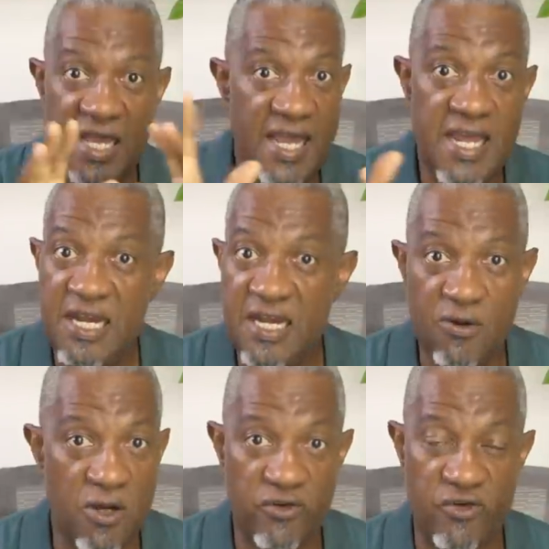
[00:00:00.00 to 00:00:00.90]
Any
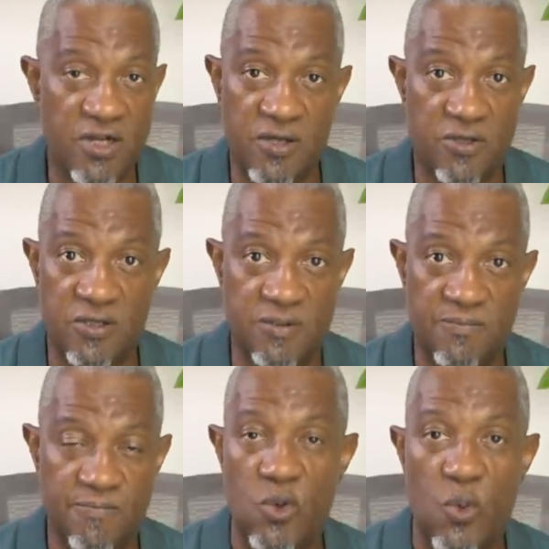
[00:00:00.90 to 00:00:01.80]
contract at
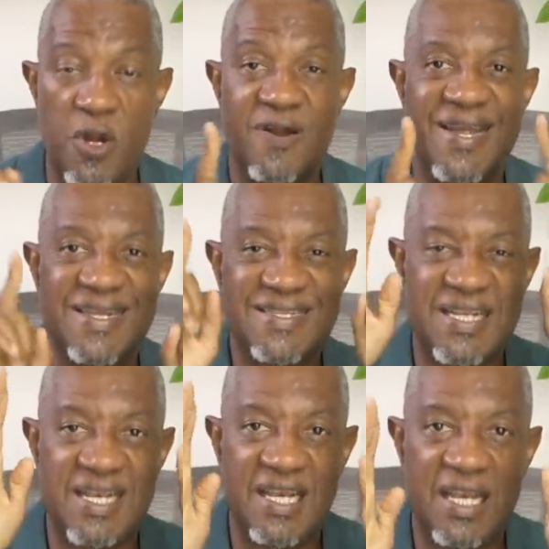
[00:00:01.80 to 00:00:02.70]
all, where it's
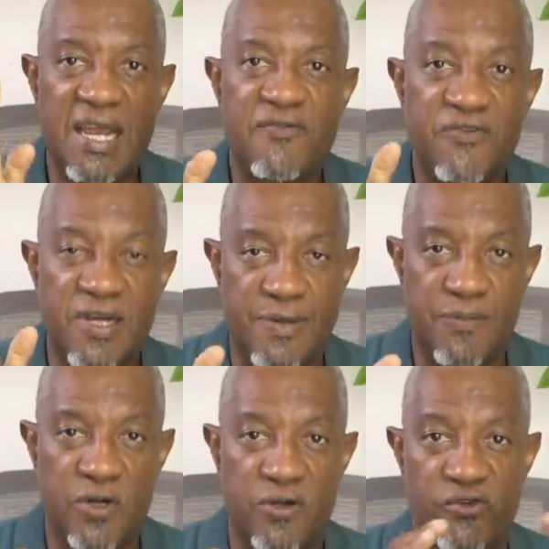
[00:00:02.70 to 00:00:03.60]
a lifetime
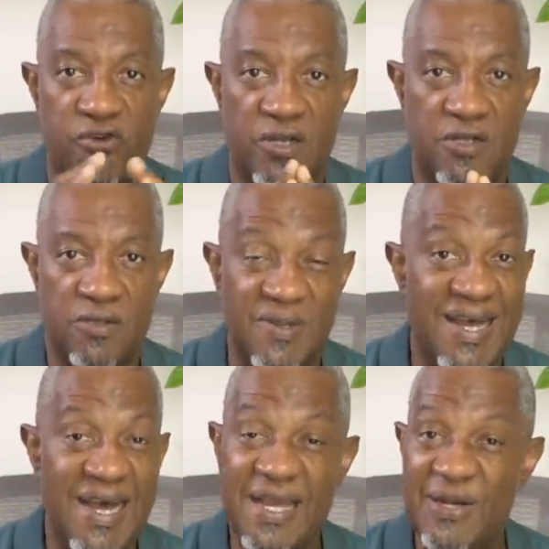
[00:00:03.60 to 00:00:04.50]
contract?
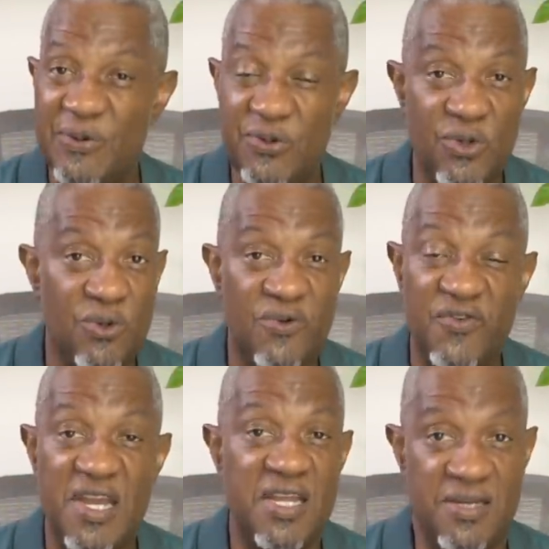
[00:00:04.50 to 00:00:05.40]
I don't know
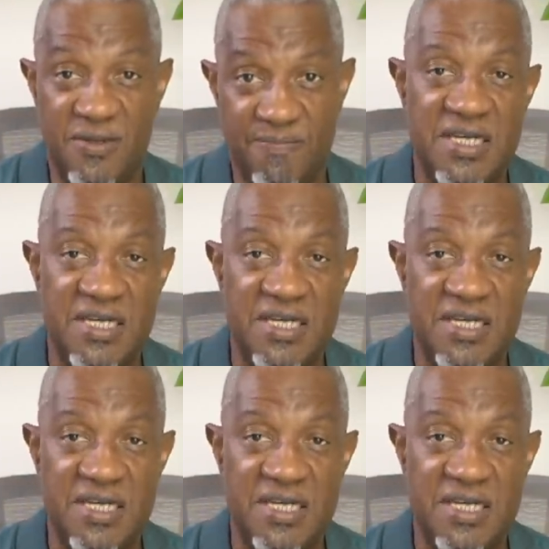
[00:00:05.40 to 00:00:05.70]
of any.